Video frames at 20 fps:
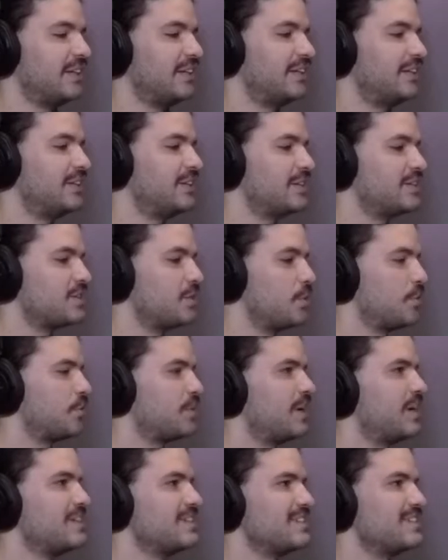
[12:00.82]
you just go
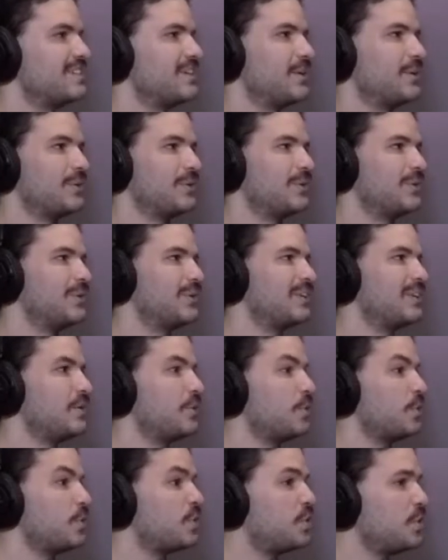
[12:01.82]
crazy, go a
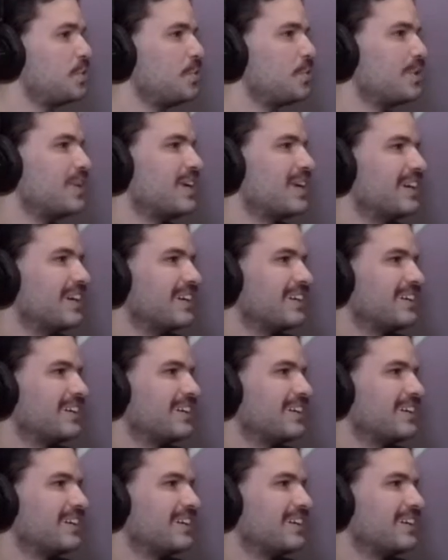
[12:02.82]
little kooky.